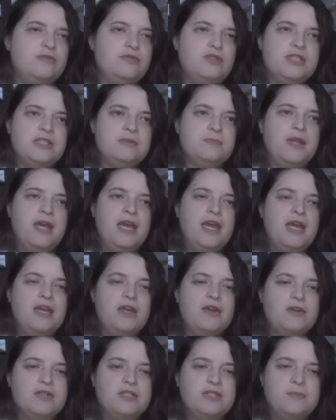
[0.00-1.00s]

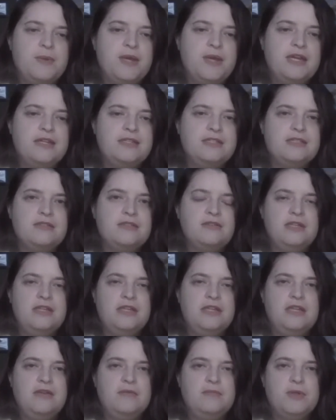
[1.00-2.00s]
display or depict
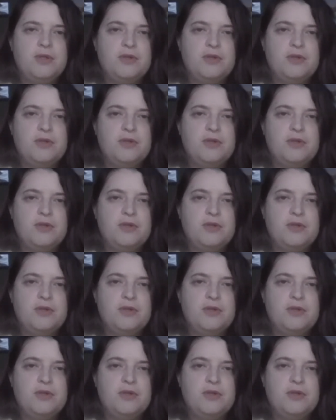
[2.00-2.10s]
the